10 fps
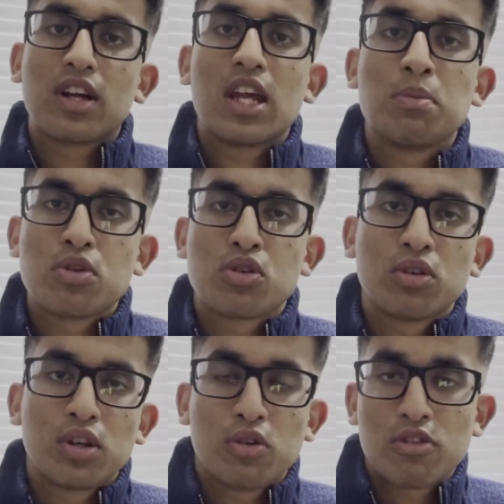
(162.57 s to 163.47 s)
keyboard
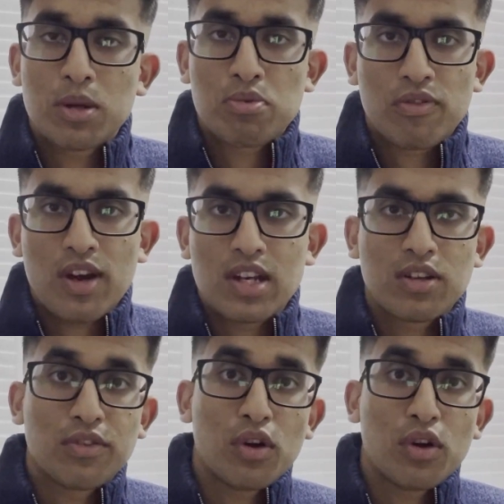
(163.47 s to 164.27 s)
shortcut already provided of